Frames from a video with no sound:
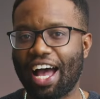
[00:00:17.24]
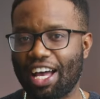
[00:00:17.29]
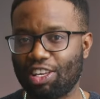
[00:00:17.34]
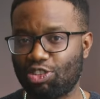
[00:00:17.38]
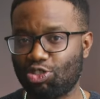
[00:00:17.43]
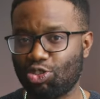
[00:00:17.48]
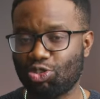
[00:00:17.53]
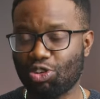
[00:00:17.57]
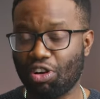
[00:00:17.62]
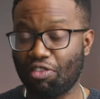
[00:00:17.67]

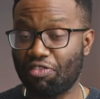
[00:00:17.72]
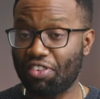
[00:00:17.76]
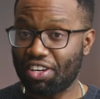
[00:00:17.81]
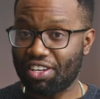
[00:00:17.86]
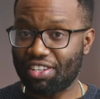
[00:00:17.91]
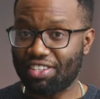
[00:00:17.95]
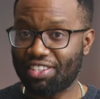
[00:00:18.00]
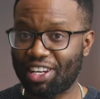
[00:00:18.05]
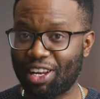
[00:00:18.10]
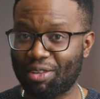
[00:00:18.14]
As usual, for the
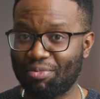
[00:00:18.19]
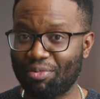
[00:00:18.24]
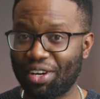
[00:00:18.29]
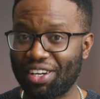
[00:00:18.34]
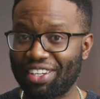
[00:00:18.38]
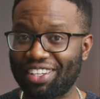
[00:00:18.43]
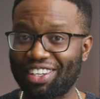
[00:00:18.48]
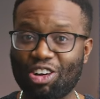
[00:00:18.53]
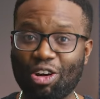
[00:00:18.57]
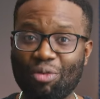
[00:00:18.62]

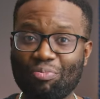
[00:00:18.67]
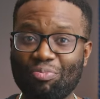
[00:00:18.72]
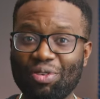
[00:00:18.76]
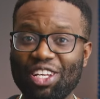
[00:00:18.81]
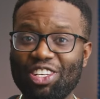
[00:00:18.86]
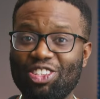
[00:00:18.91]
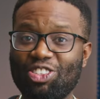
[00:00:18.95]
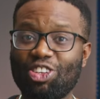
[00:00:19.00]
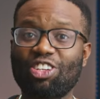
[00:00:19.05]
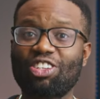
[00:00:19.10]
disclaimer, the
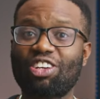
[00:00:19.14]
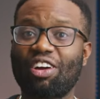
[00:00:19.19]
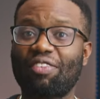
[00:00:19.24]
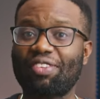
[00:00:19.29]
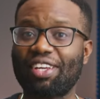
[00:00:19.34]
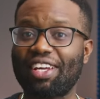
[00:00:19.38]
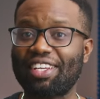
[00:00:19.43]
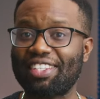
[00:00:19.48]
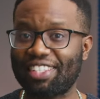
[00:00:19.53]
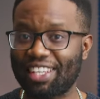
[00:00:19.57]
company
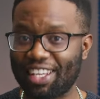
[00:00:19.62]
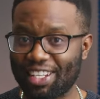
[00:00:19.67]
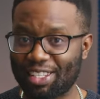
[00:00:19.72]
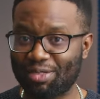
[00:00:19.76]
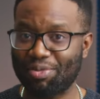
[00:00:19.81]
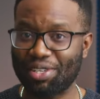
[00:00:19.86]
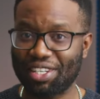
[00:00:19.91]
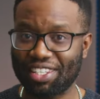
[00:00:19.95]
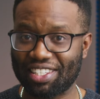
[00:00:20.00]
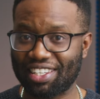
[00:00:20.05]
Suncrafter
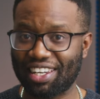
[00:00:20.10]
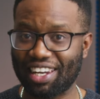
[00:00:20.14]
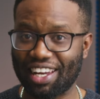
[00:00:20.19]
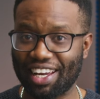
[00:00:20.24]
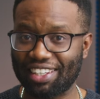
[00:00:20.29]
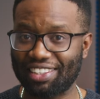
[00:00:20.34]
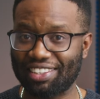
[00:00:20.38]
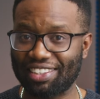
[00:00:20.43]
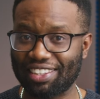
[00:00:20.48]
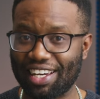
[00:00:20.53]
sent me this
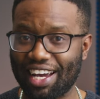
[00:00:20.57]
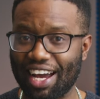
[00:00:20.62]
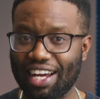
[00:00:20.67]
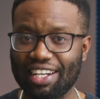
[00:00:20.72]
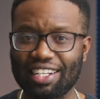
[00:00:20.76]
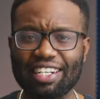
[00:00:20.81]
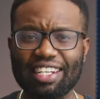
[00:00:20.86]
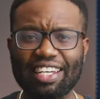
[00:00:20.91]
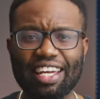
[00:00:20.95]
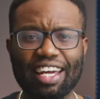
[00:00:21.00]
light. I
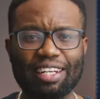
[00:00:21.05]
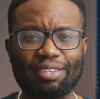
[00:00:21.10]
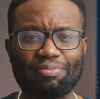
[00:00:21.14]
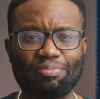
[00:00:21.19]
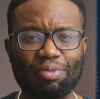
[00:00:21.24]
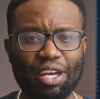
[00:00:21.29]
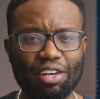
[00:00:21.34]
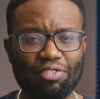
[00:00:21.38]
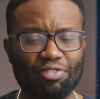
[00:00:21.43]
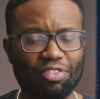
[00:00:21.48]
didn't get
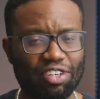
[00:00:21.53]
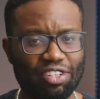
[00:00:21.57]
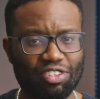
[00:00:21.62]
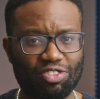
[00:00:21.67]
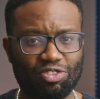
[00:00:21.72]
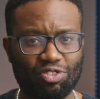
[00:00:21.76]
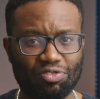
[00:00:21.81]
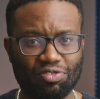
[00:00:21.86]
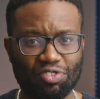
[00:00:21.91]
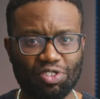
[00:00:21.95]
paid for
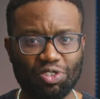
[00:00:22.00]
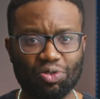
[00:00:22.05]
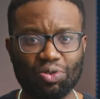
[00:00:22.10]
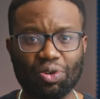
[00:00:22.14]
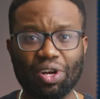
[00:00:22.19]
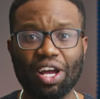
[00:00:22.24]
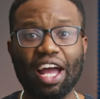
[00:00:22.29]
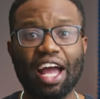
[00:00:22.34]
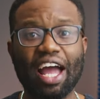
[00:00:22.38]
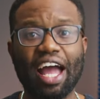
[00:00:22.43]
this review.